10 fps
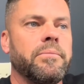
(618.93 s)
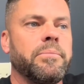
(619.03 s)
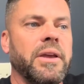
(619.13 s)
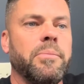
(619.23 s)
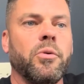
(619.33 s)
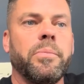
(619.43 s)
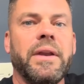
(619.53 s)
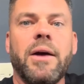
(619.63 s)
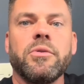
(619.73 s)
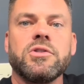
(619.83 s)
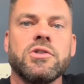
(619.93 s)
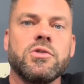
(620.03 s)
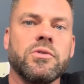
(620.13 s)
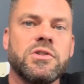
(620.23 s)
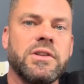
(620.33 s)
people being able to
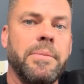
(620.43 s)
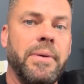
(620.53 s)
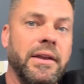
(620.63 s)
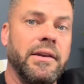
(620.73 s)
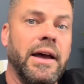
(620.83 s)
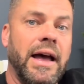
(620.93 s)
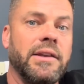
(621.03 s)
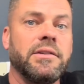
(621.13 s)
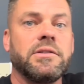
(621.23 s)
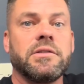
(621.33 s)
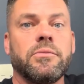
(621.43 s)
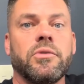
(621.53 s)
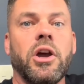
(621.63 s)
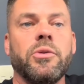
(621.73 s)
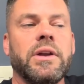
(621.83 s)
sort of slip in and
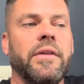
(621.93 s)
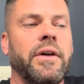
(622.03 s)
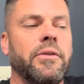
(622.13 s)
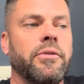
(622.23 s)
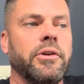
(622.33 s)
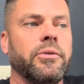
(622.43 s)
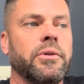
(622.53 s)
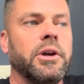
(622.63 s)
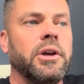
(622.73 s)
go down that route.